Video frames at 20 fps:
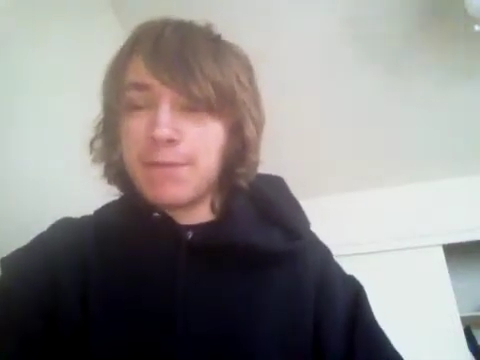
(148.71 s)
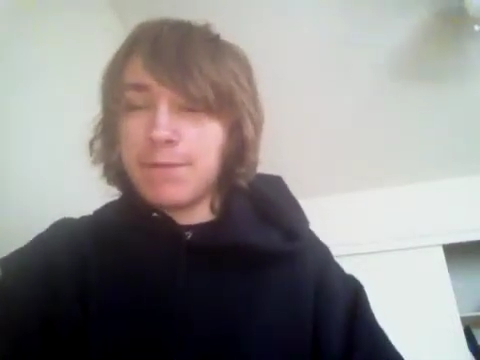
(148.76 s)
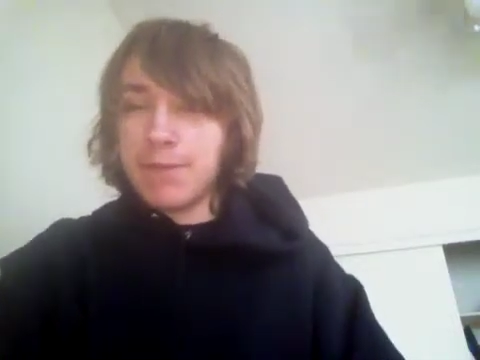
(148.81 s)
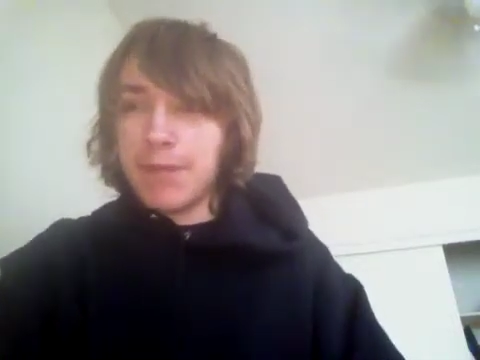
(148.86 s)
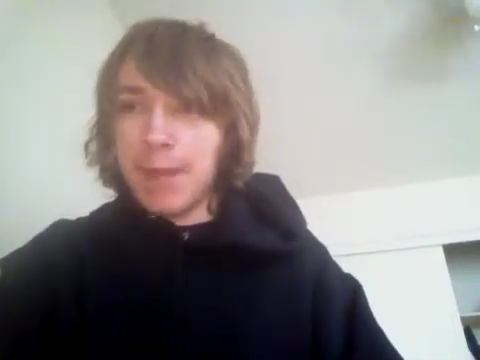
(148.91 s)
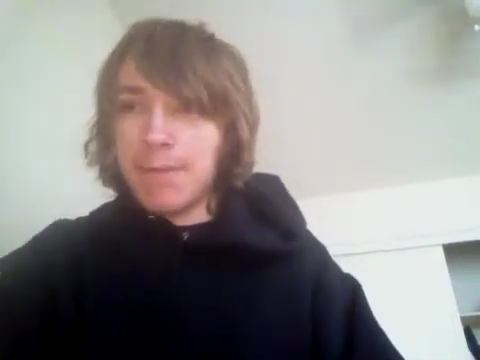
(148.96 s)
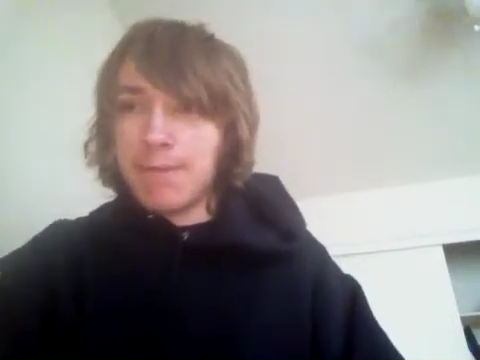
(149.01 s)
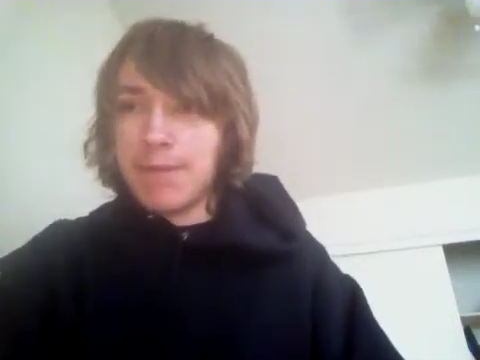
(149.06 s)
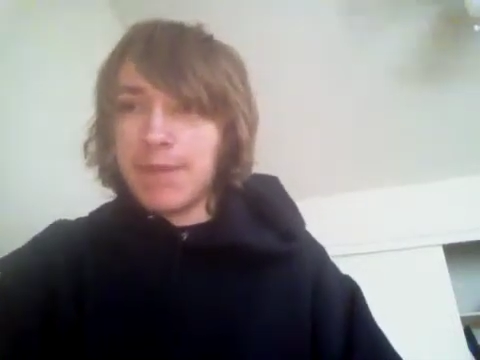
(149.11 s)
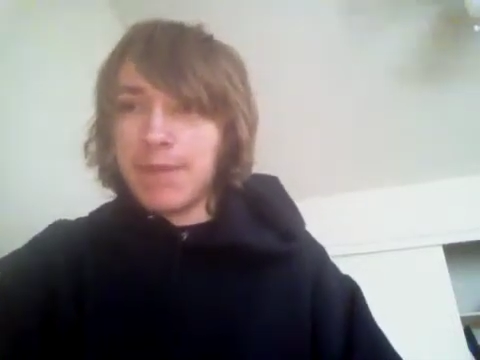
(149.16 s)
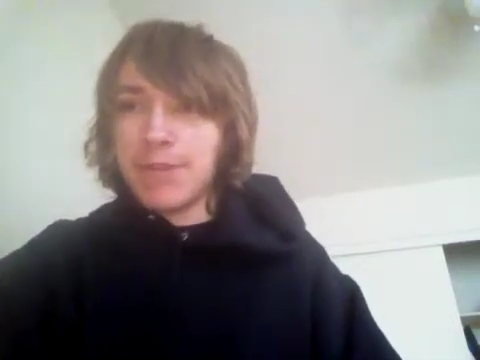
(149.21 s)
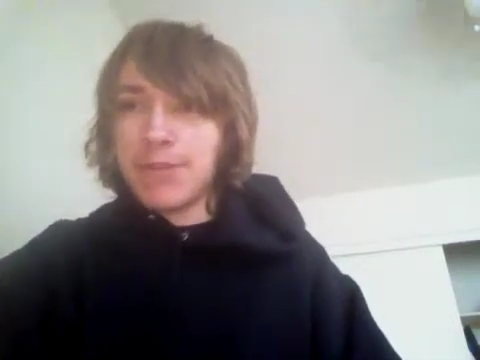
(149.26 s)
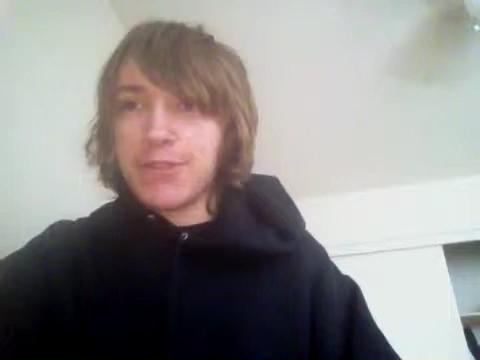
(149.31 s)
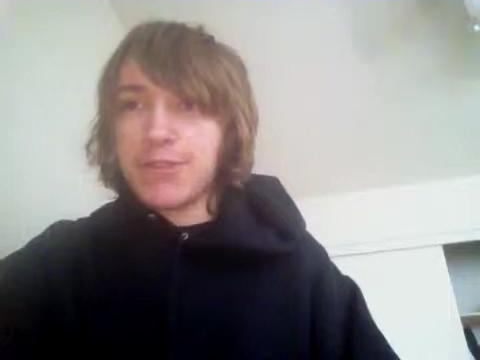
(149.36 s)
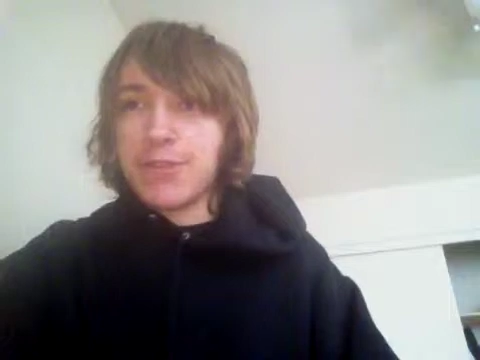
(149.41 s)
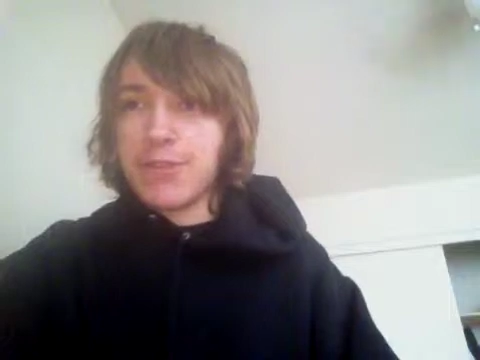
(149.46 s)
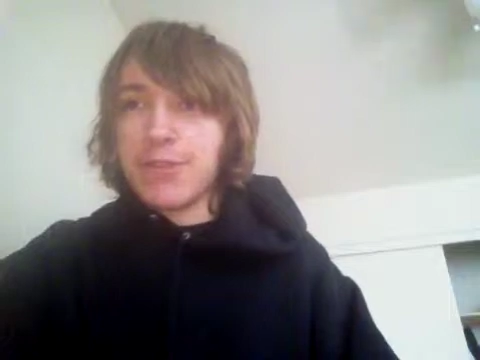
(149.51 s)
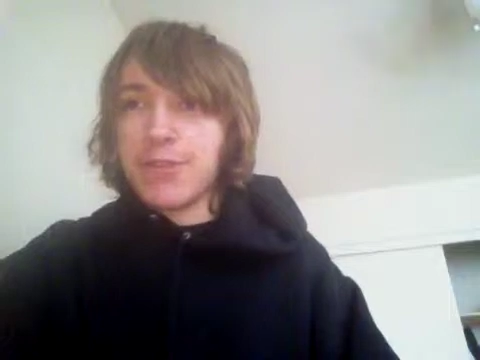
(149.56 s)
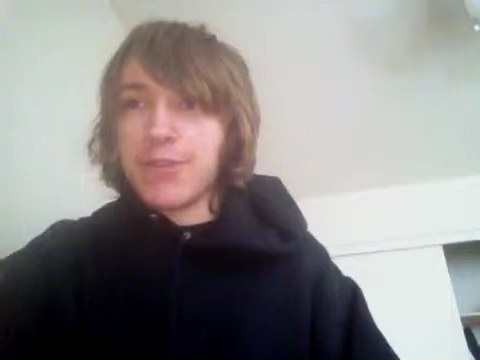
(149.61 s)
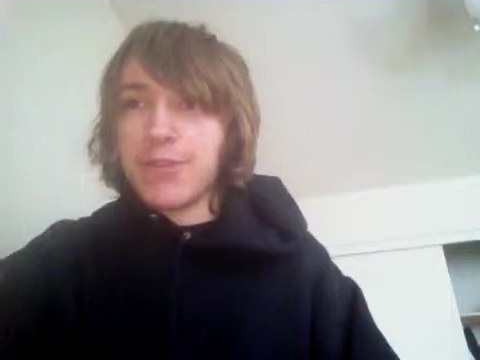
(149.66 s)
top
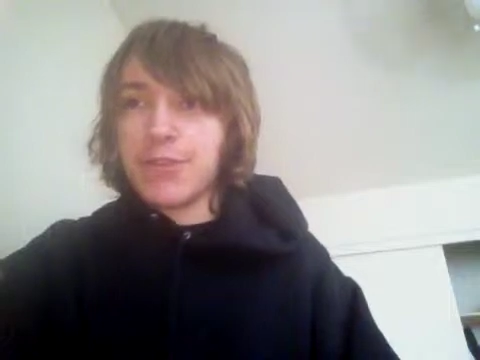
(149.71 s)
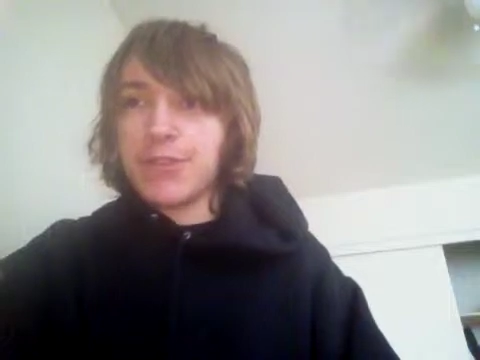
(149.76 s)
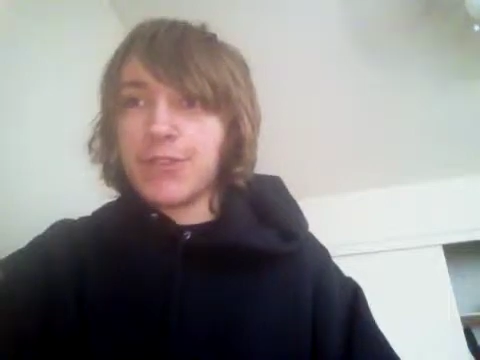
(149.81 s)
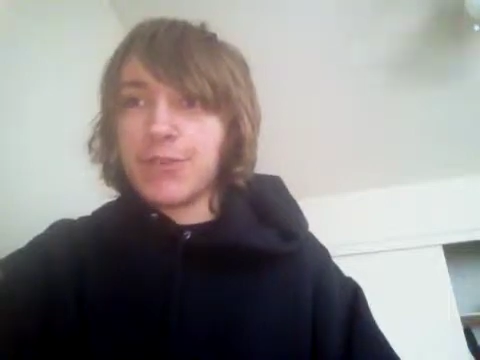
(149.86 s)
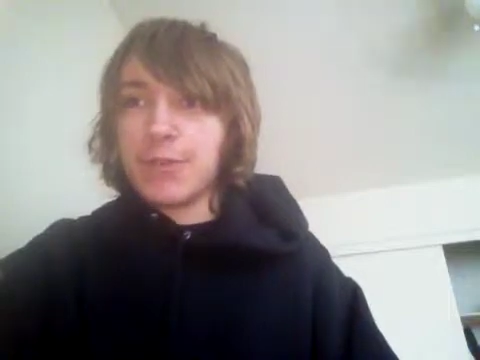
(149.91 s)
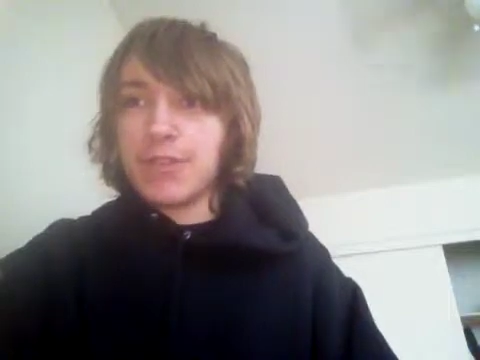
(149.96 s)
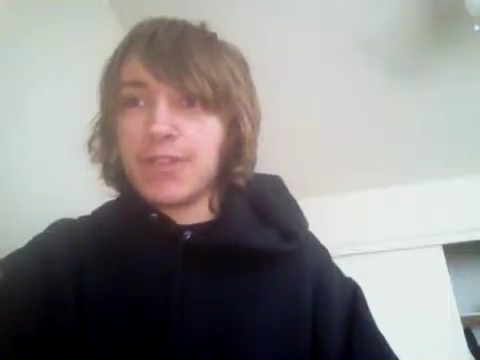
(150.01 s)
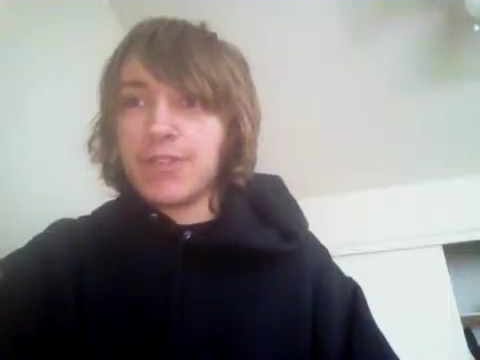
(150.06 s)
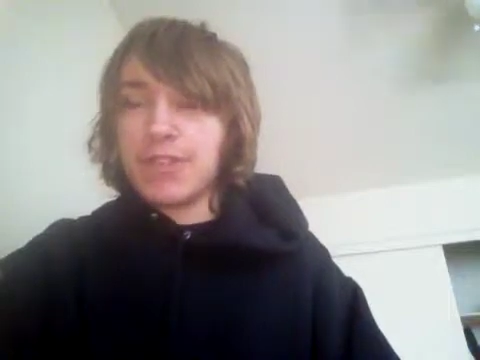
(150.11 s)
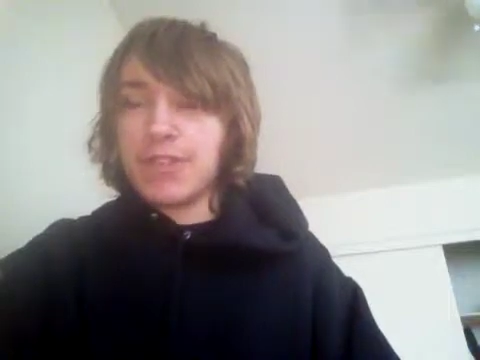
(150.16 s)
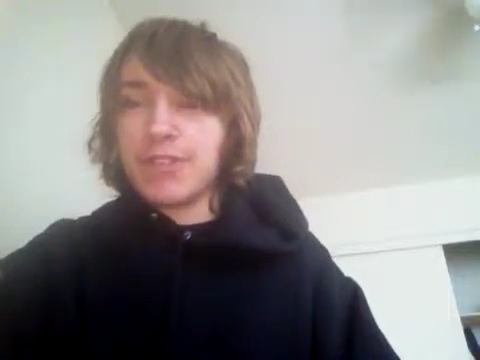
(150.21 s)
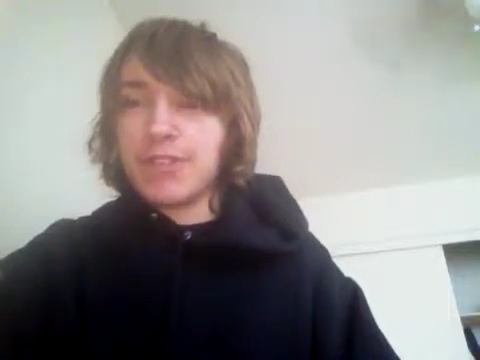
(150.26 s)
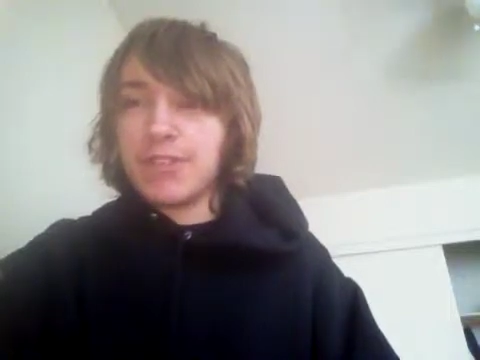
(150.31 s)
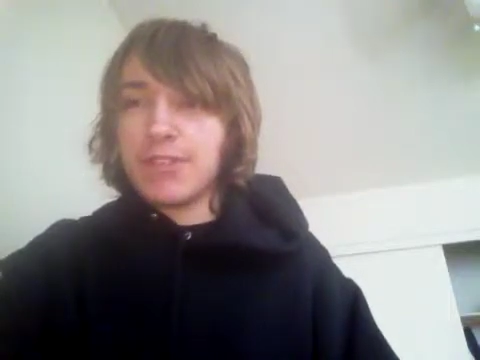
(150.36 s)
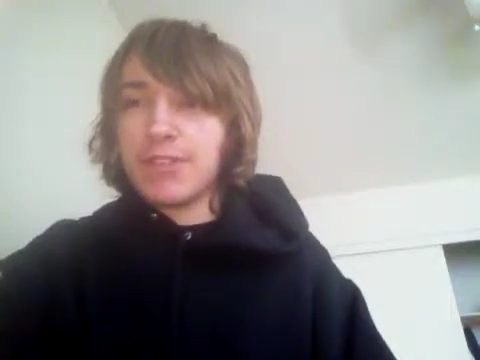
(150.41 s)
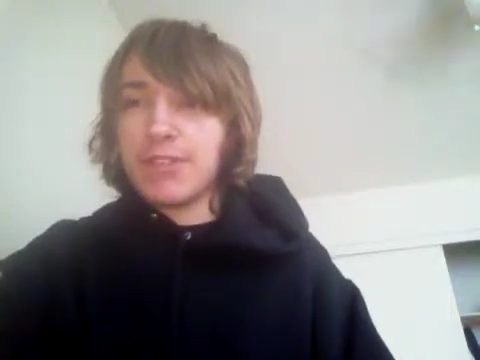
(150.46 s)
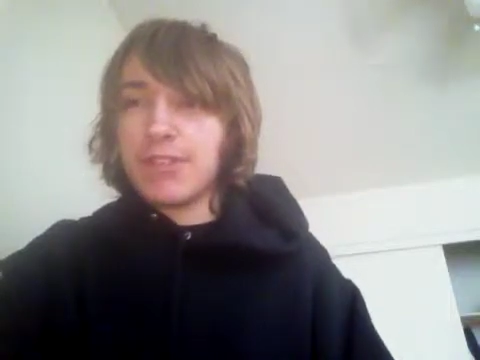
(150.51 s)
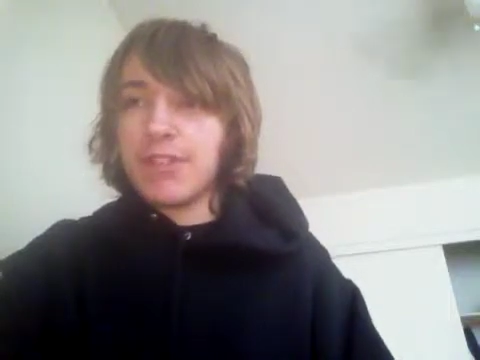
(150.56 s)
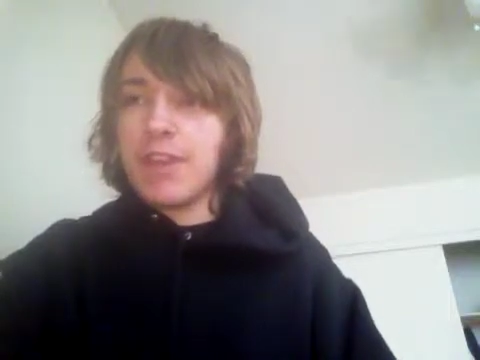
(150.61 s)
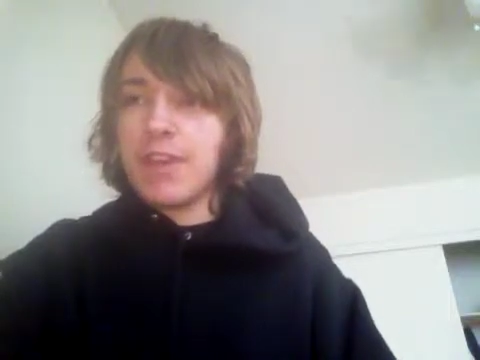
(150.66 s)
favorites are the first 3
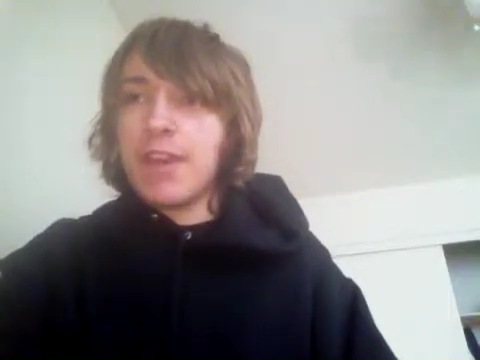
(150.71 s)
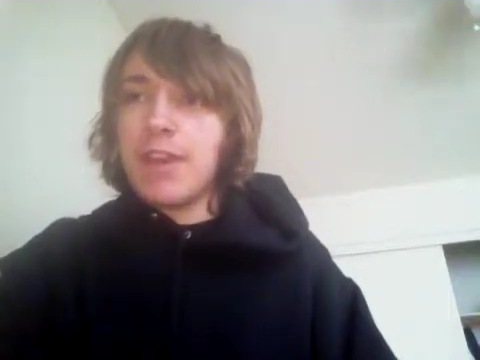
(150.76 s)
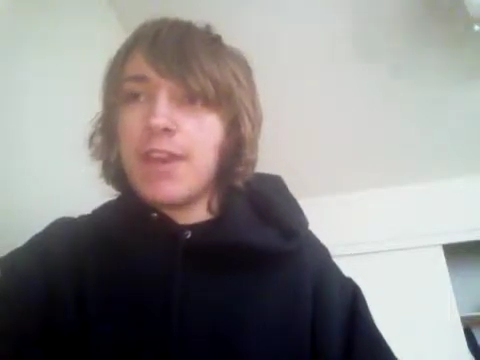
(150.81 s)
seasons.